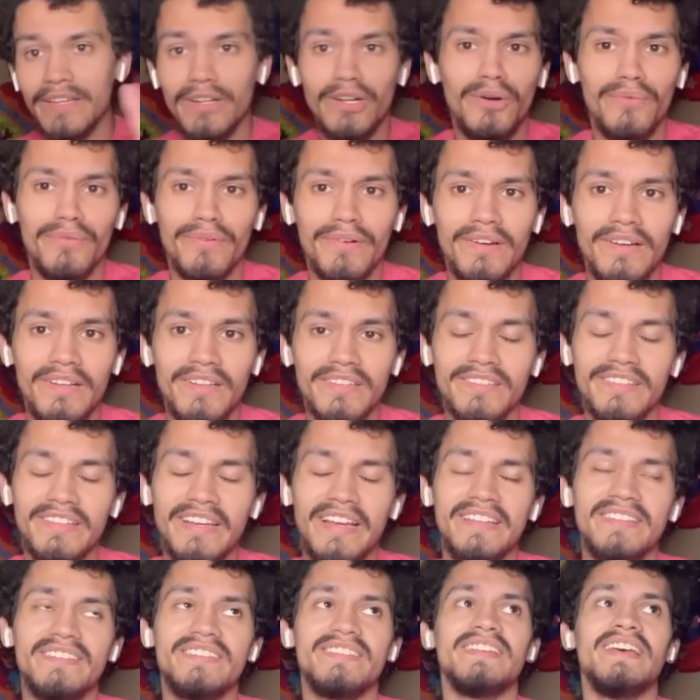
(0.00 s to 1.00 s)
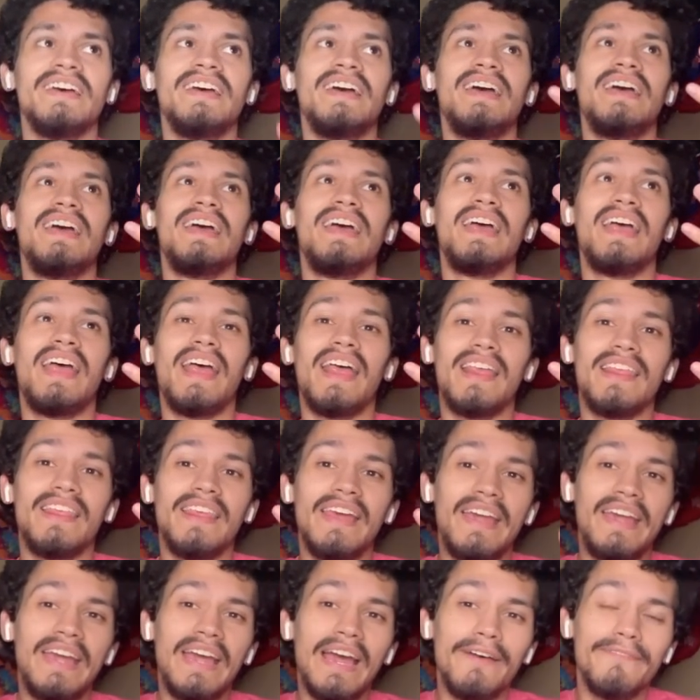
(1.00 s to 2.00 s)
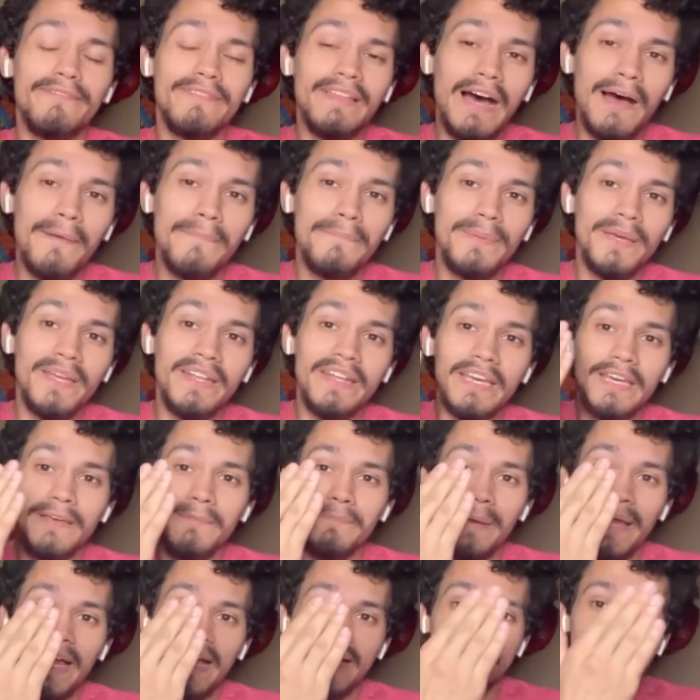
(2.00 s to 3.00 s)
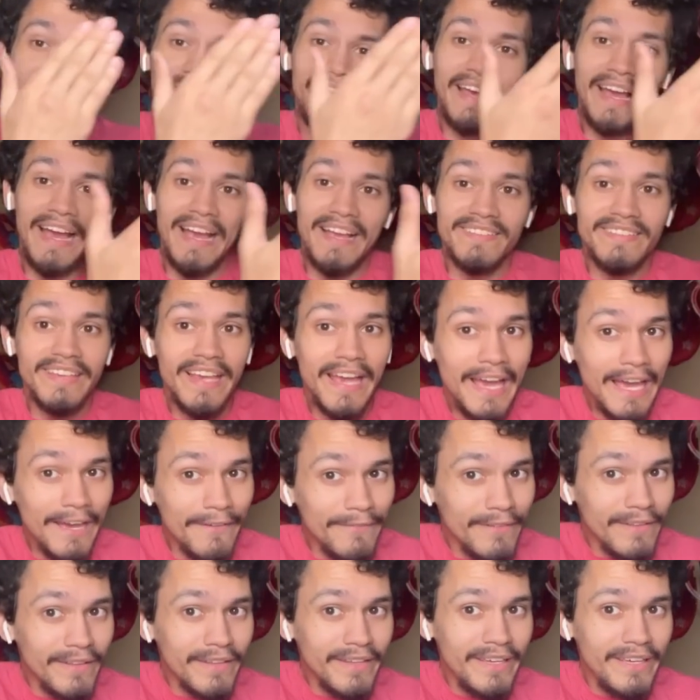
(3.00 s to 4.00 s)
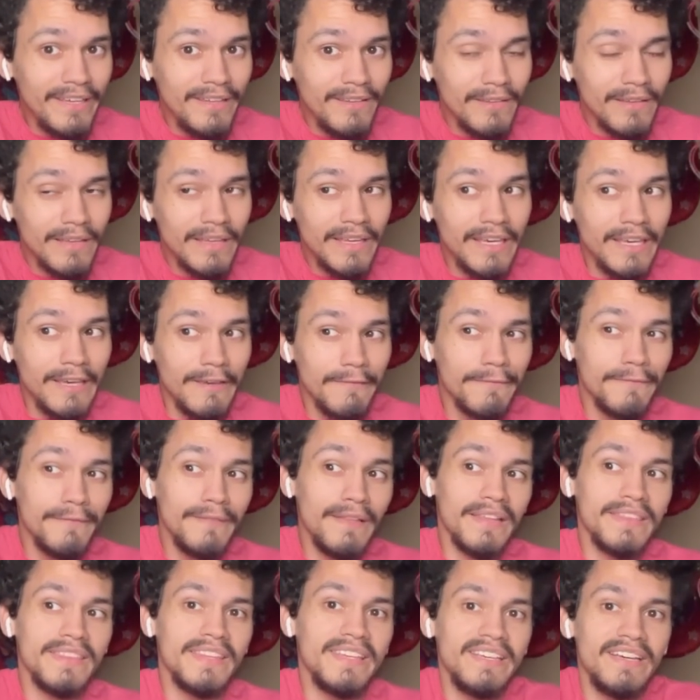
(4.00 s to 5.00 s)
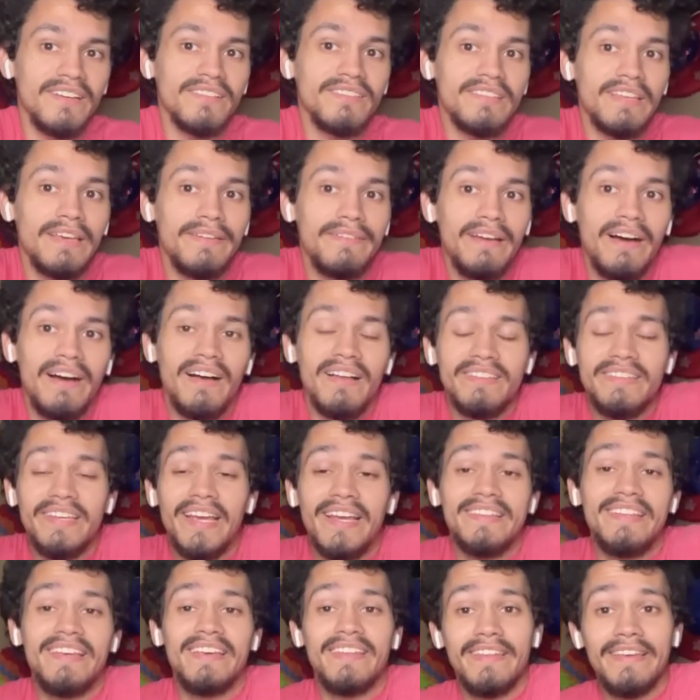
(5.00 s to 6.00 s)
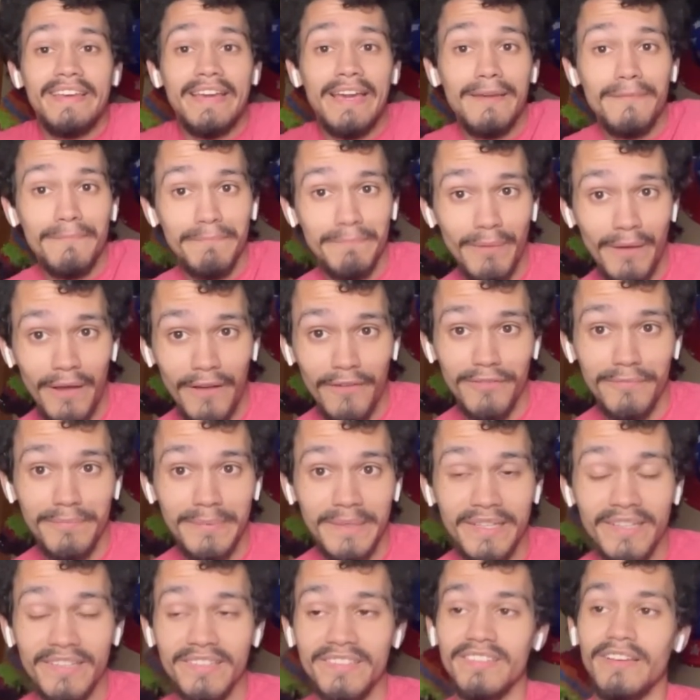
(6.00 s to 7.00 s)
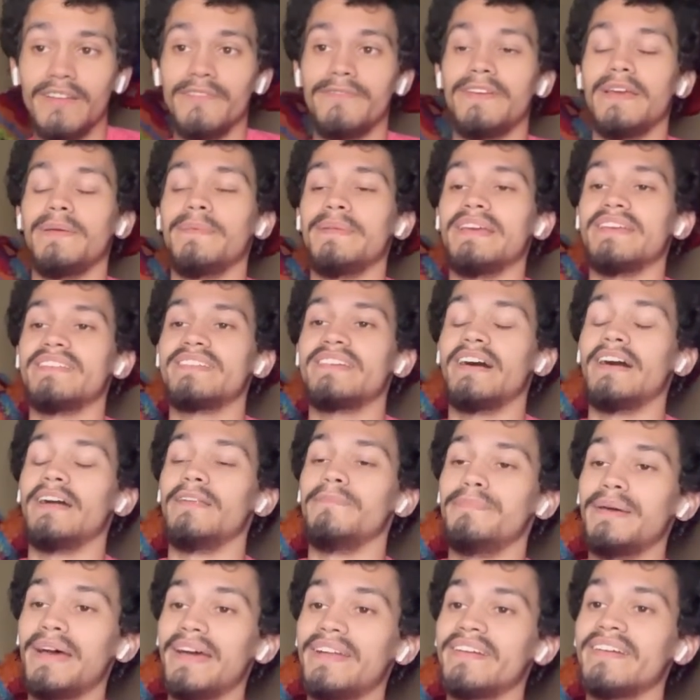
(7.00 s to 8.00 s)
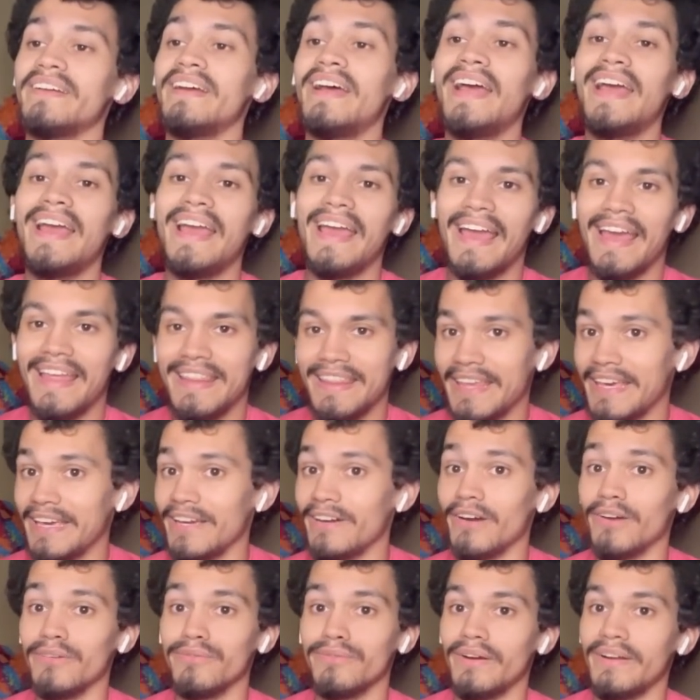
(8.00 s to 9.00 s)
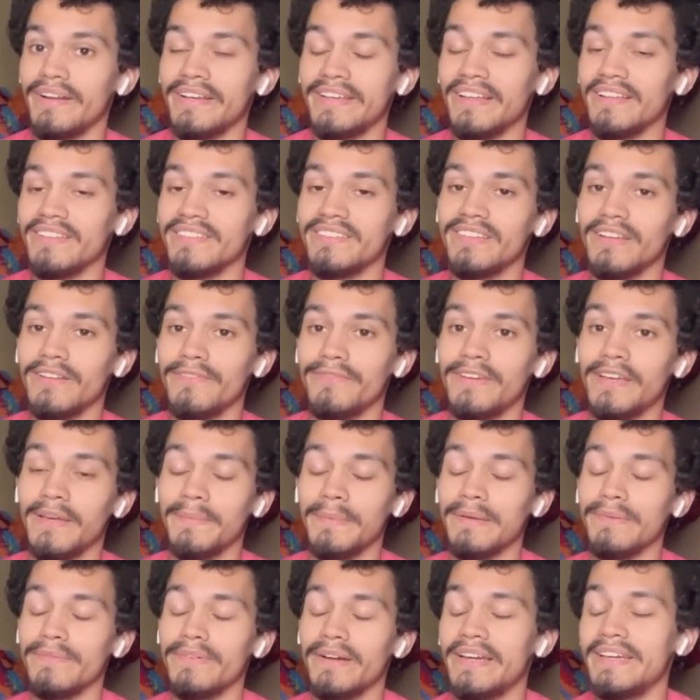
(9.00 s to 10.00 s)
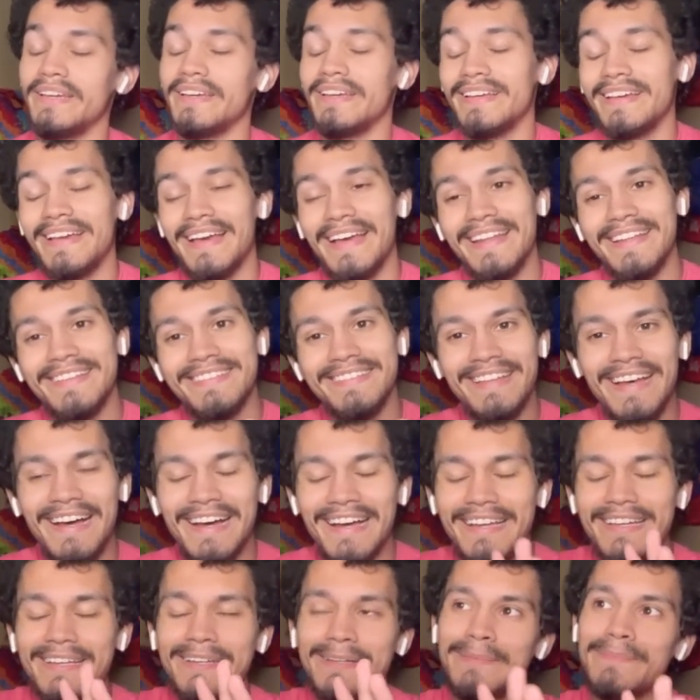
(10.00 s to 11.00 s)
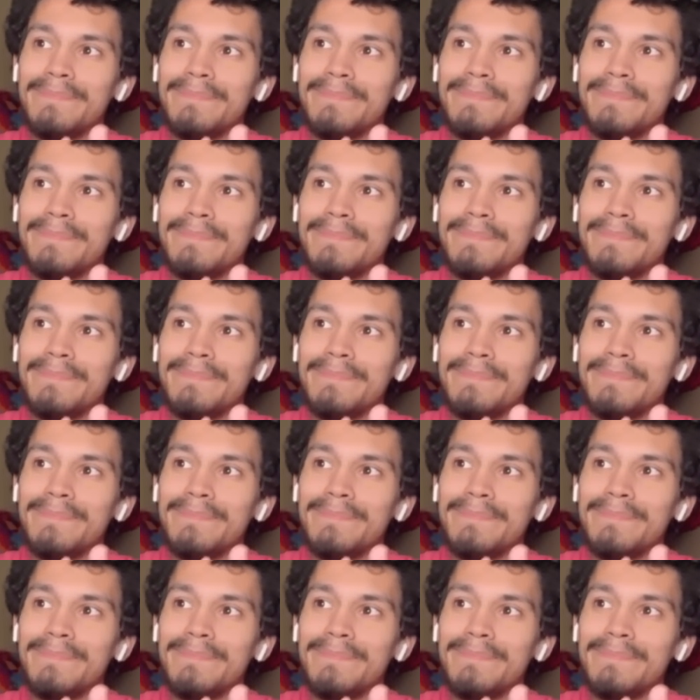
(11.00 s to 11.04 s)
overall sense, they have not been impacted as heavily. If nothing else, they've gotten technically a buff because Sun Family has gotten better, and they are running on Sun Family, right? Again, it's not